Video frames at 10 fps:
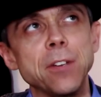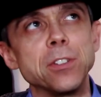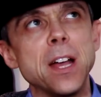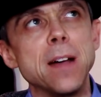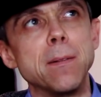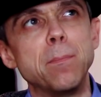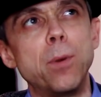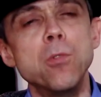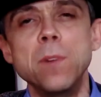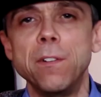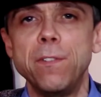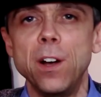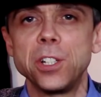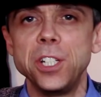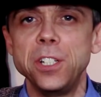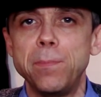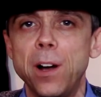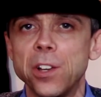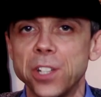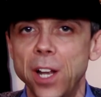It was Bournemouth versus
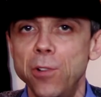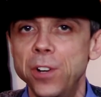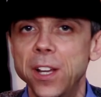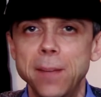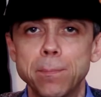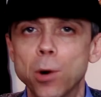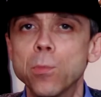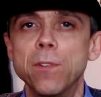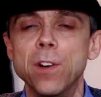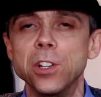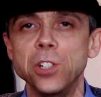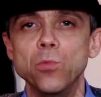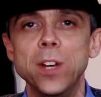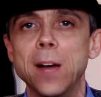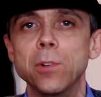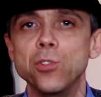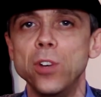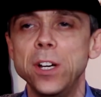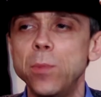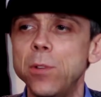Barcelona, then Bournemouth versus Real
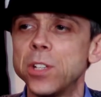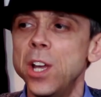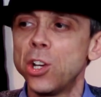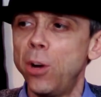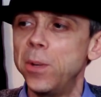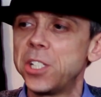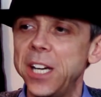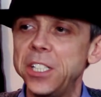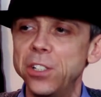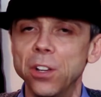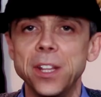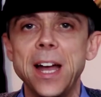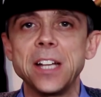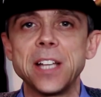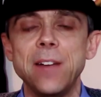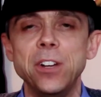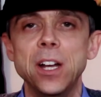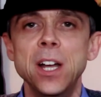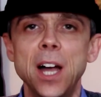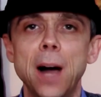Madrid, and we was commentating on that,
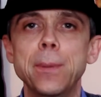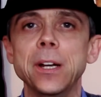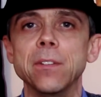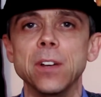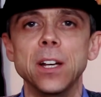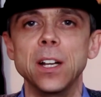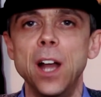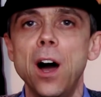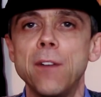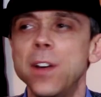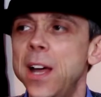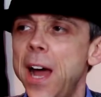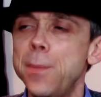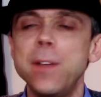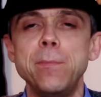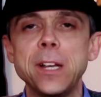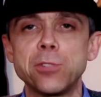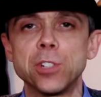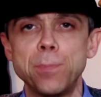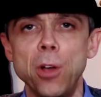having a bit of a laugh. Had a bit of a
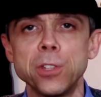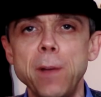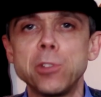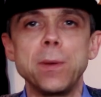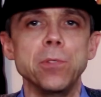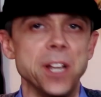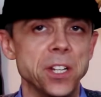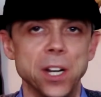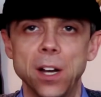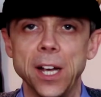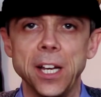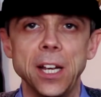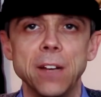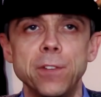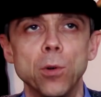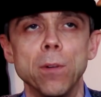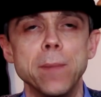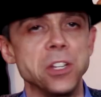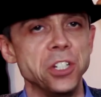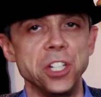mixed response. Most people tend to like it. A few odd
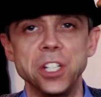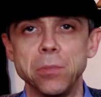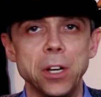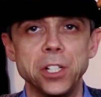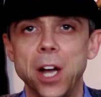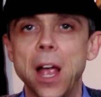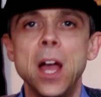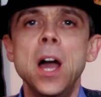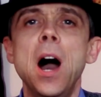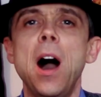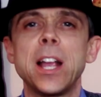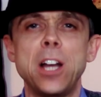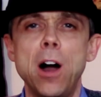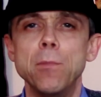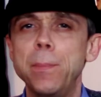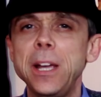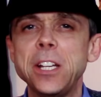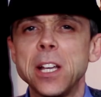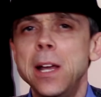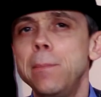messages, which I can't
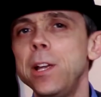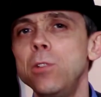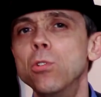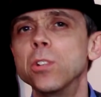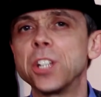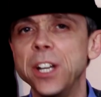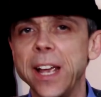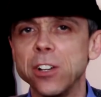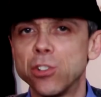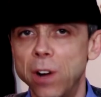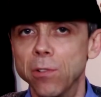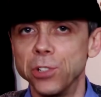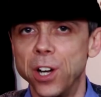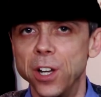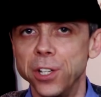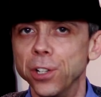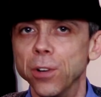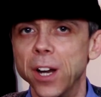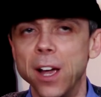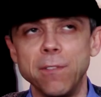repeat. But you're always going to get trolls, aren't
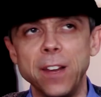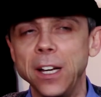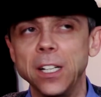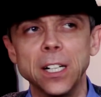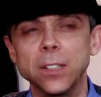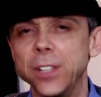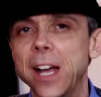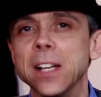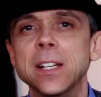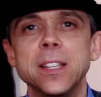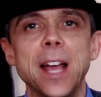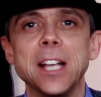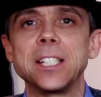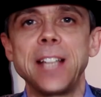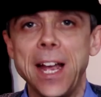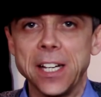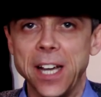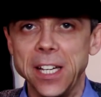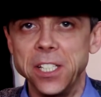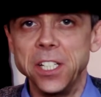you? And I think they're sad
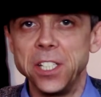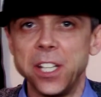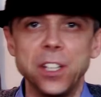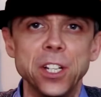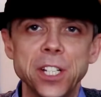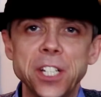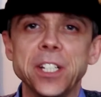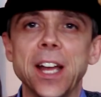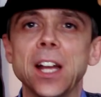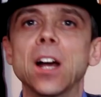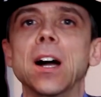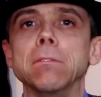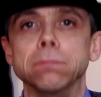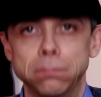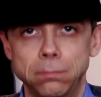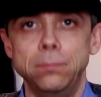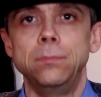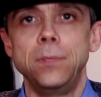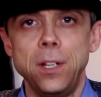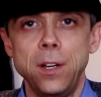cases that need to get a life.
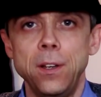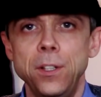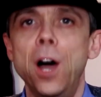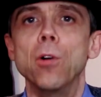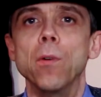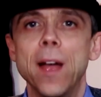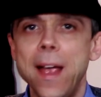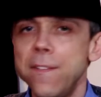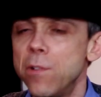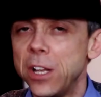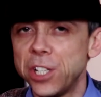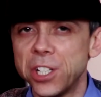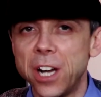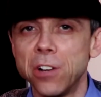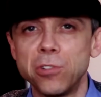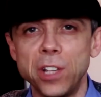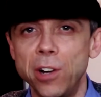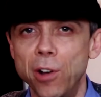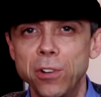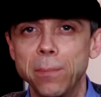No, everyone's entitled to
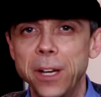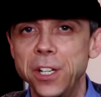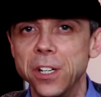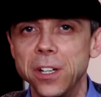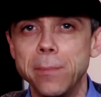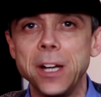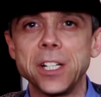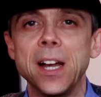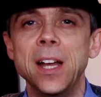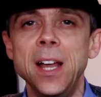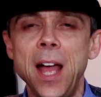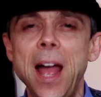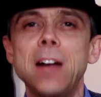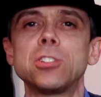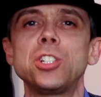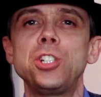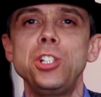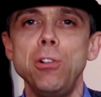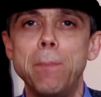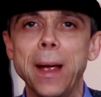their own opinion, no matter how
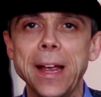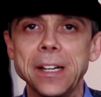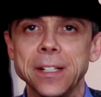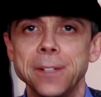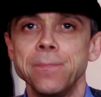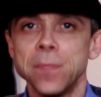stupid.